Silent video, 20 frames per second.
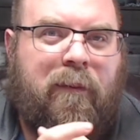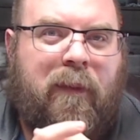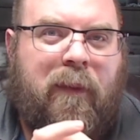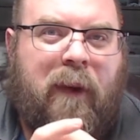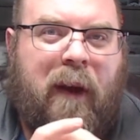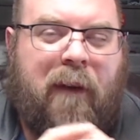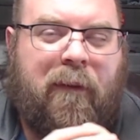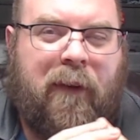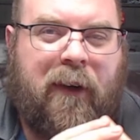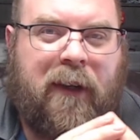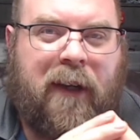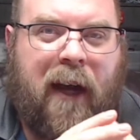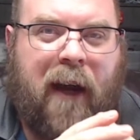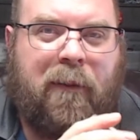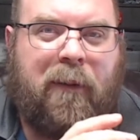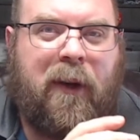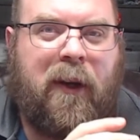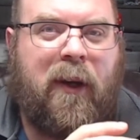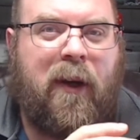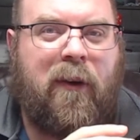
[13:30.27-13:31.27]
every
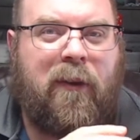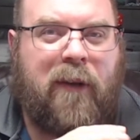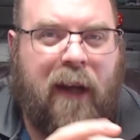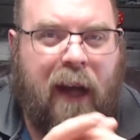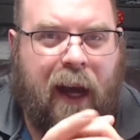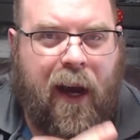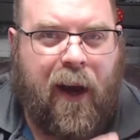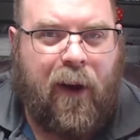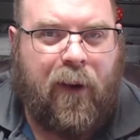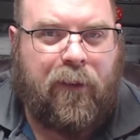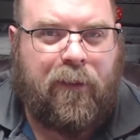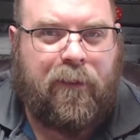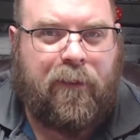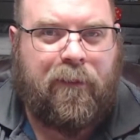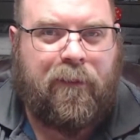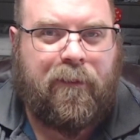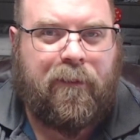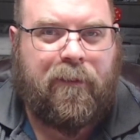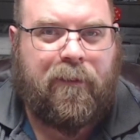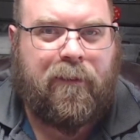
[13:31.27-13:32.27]
time you go down,
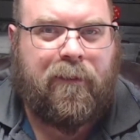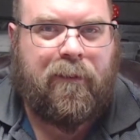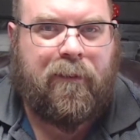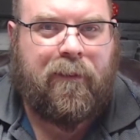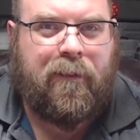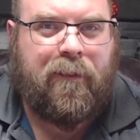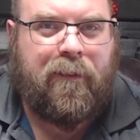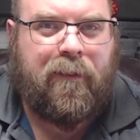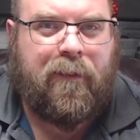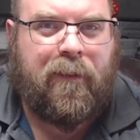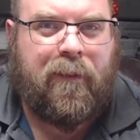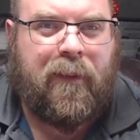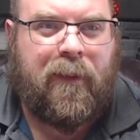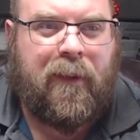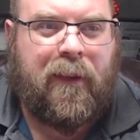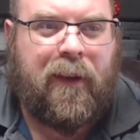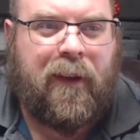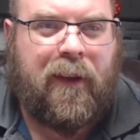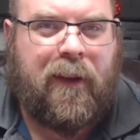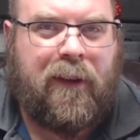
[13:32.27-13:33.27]

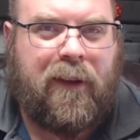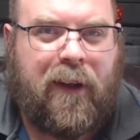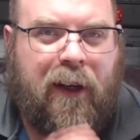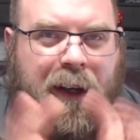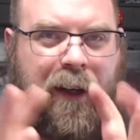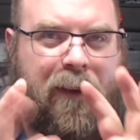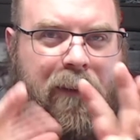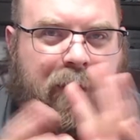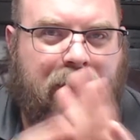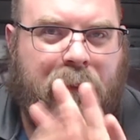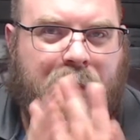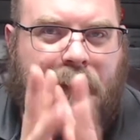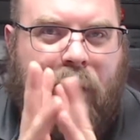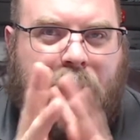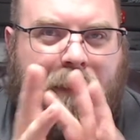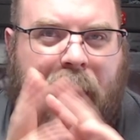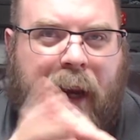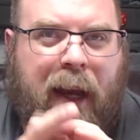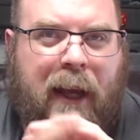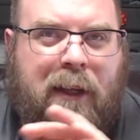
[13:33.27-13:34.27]
sorry to
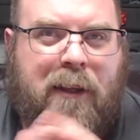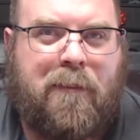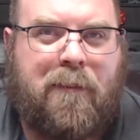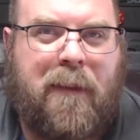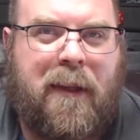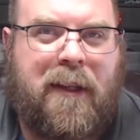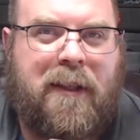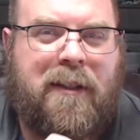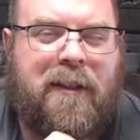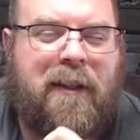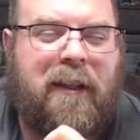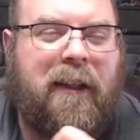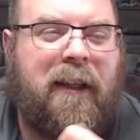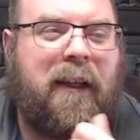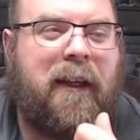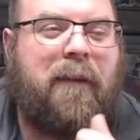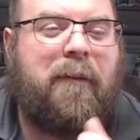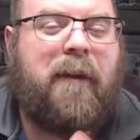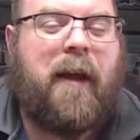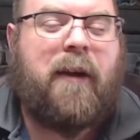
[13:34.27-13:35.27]
rub my hands
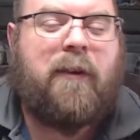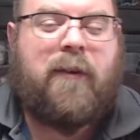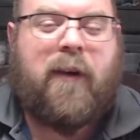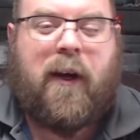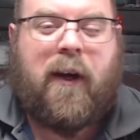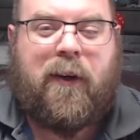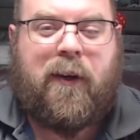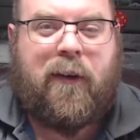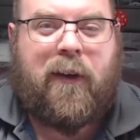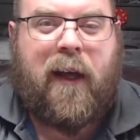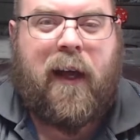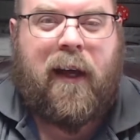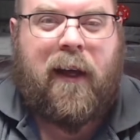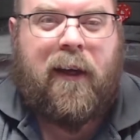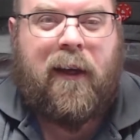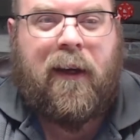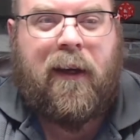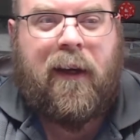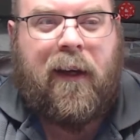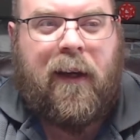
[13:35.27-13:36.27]
menacingly, I'm not trying to do that.
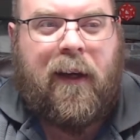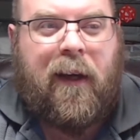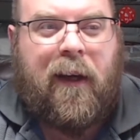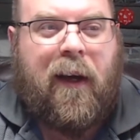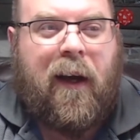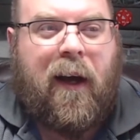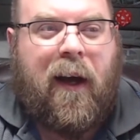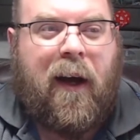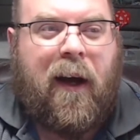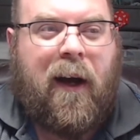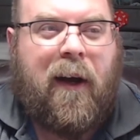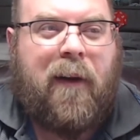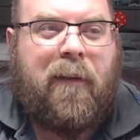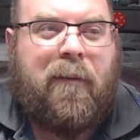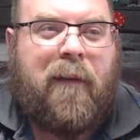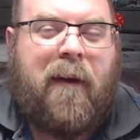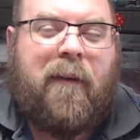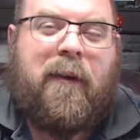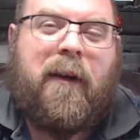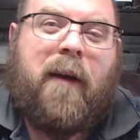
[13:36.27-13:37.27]

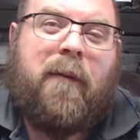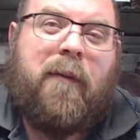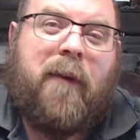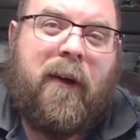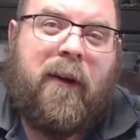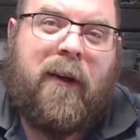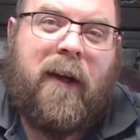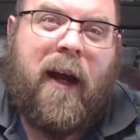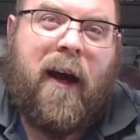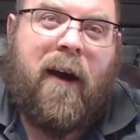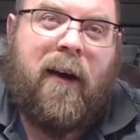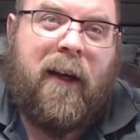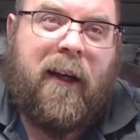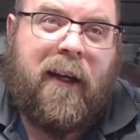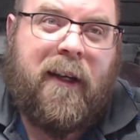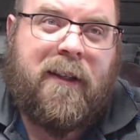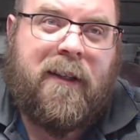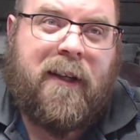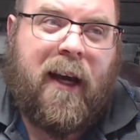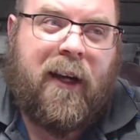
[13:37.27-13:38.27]
Every time you go down, it
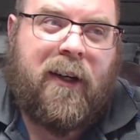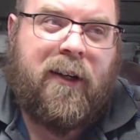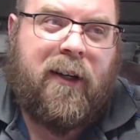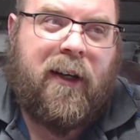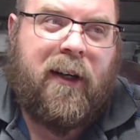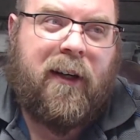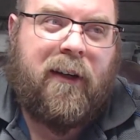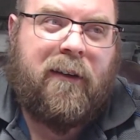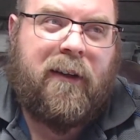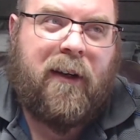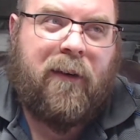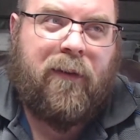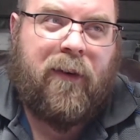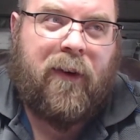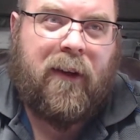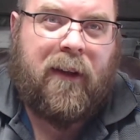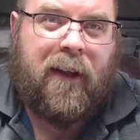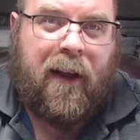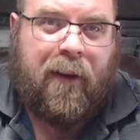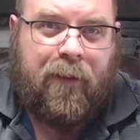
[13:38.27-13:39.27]
is actually a
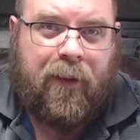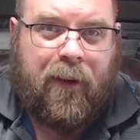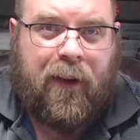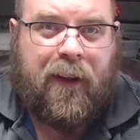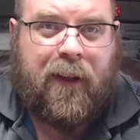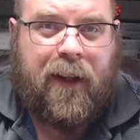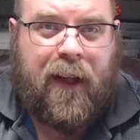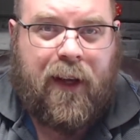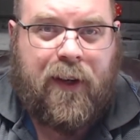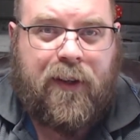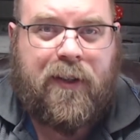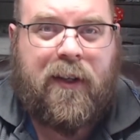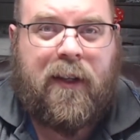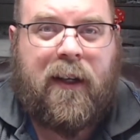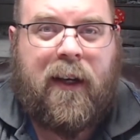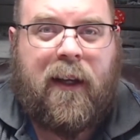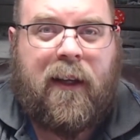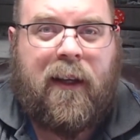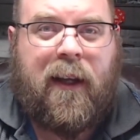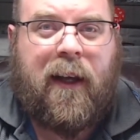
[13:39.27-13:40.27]
different level of
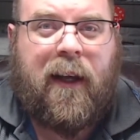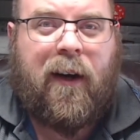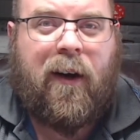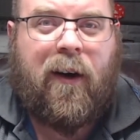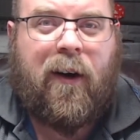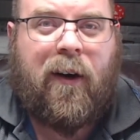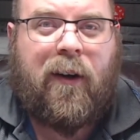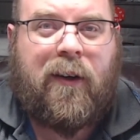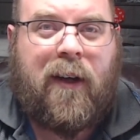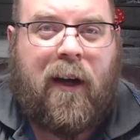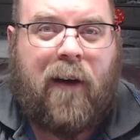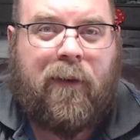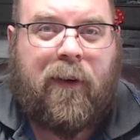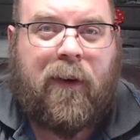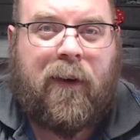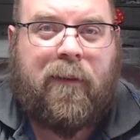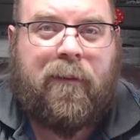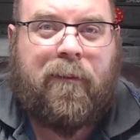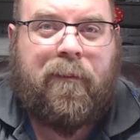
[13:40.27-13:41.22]
dungeon, and they are tougher.